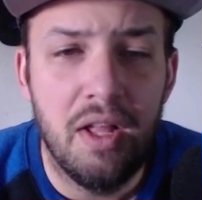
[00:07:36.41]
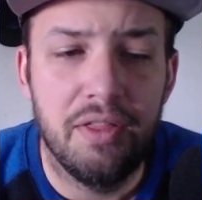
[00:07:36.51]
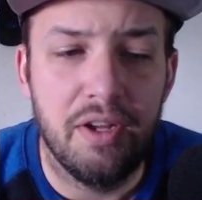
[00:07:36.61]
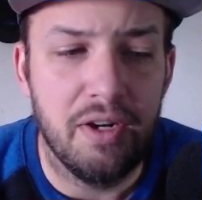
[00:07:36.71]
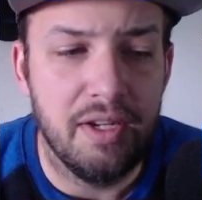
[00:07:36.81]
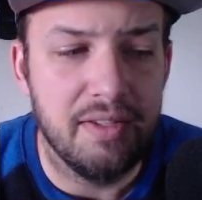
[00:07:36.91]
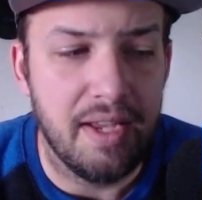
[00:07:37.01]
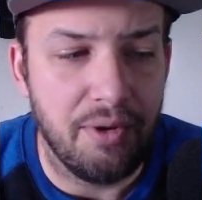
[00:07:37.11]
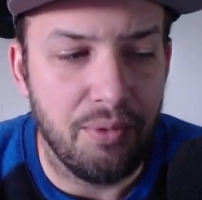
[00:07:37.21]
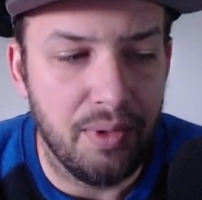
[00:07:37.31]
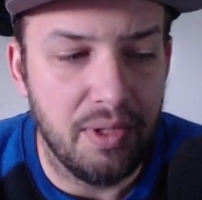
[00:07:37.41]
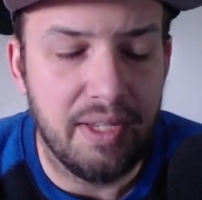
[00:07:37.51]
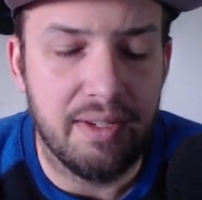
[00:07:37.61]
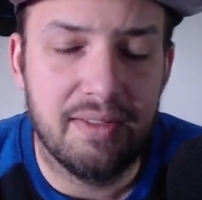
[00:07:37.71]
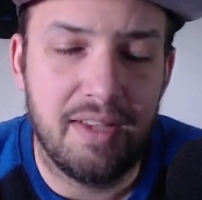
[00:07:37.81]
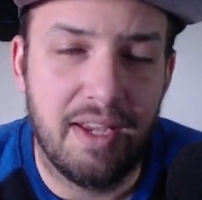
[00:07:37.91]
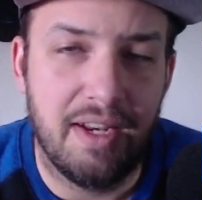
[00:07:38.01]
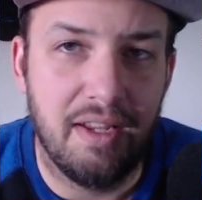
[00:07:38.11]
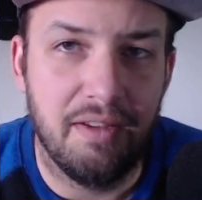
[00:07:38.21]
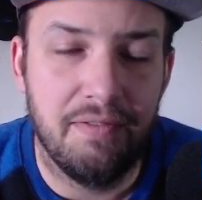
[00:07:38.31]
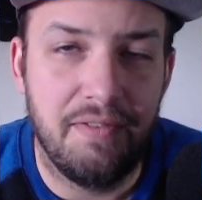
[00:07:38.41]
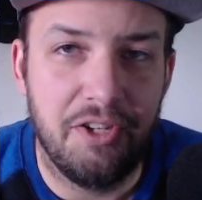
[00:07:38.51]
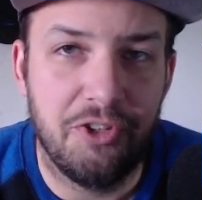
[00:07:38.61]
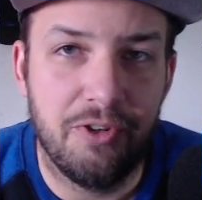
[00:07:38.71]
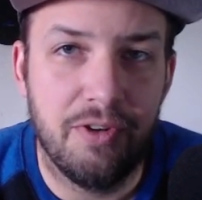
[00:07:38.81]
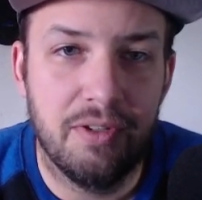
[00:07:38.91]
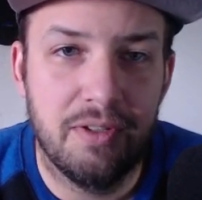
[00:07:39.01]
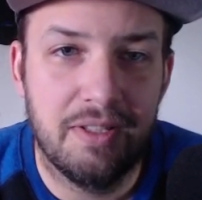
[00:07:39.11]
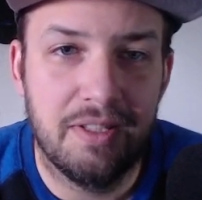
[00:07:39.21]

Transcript: There is a really exciting feature,